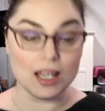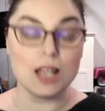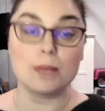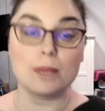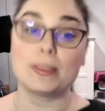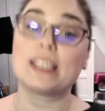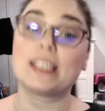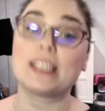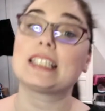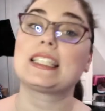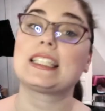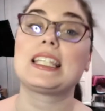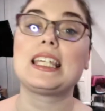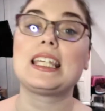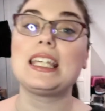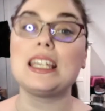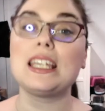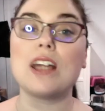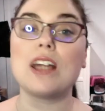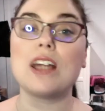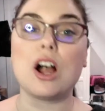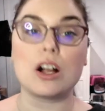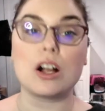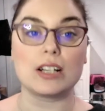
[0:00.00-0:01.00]
because
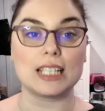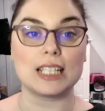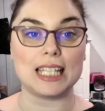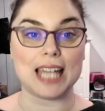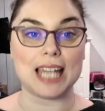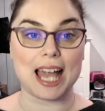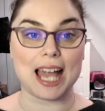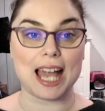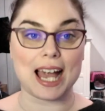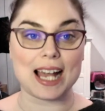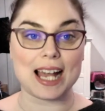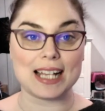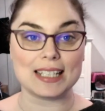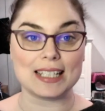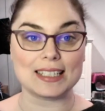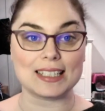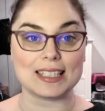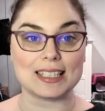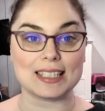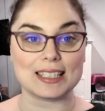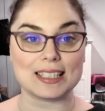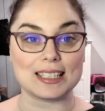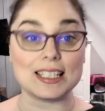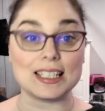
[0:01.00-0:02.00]
he already has
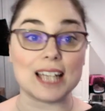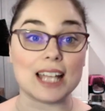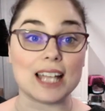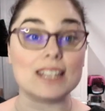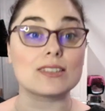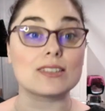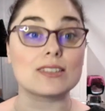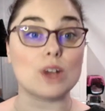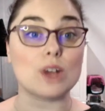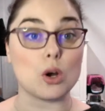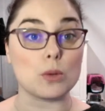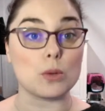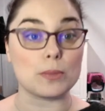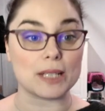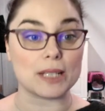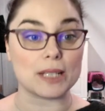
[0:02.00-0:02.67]
this nice open